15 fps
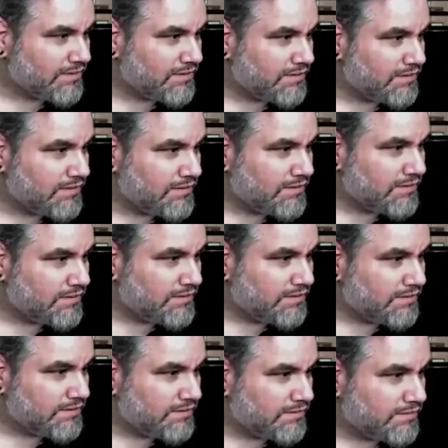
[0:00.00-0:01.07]
Like, it
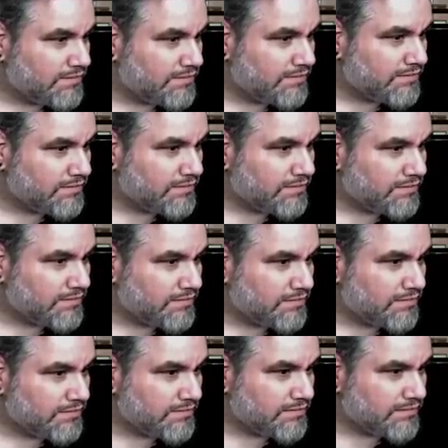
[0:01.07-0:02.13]
deals with sna uh,
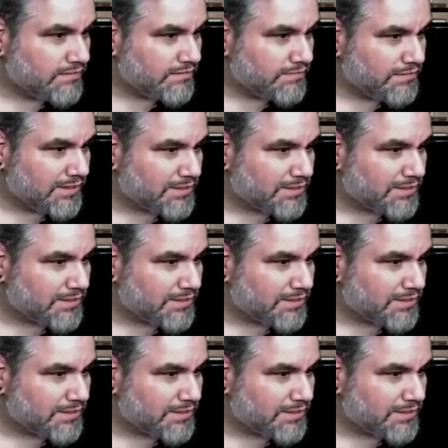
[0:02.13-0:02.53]
Torrential Gearhulk.